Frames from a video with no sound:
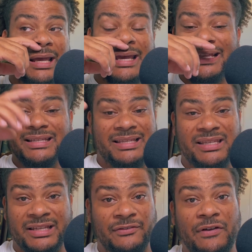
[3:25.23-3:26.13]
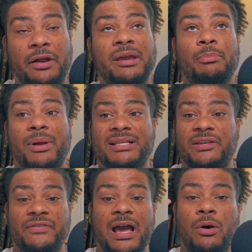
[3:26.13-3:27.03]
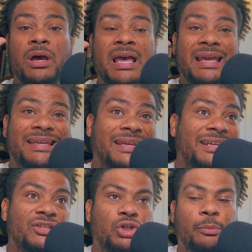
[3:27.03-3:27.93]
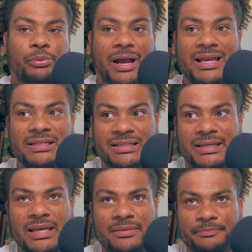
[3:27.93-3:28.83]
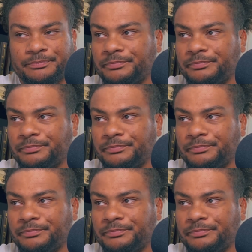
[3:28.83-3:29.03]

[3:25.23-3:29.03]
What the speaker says: It's very impressive. Now, getting to price, because again,